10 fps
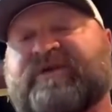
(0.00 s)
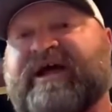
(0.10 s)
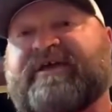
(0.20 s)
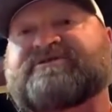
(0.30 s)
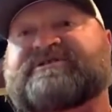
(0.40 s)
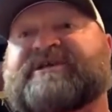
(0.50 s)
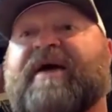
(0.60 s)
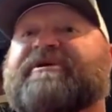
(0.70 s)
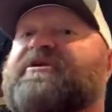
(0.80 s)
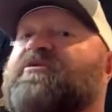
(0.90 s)
I use this
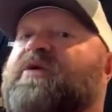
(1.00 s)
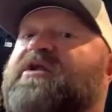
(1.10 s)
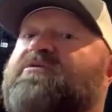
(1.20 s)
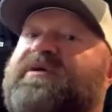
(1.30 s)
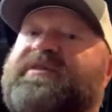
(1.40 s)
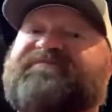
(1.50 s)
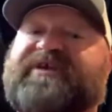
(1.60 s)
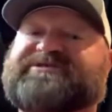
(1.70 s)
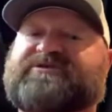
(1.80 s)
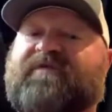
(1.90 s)
time of year. In the winter, when them
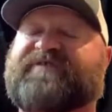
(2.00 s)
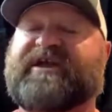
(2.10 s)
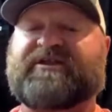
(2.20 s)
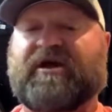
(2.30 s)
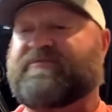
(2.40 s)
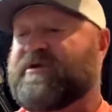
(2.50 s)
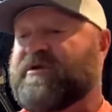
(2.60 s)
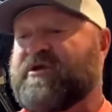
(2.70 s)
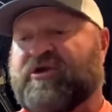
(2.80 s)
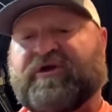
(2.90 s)
fish start feeding up,
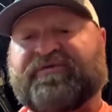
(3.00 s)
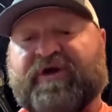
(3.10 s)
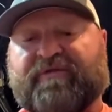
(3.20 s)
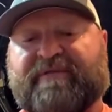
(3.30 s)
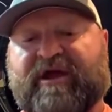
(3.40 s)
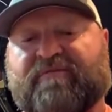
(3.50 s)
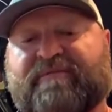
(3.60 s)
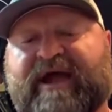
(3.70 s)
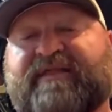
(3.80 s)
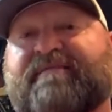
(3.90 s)
you can throw the bigger
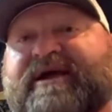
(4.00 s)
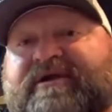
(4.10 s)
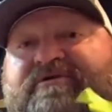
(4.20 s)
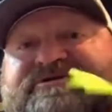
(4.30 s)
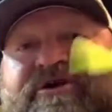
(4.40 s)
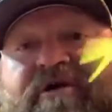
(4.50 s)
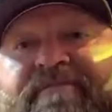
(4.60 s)
bait. They make a little stump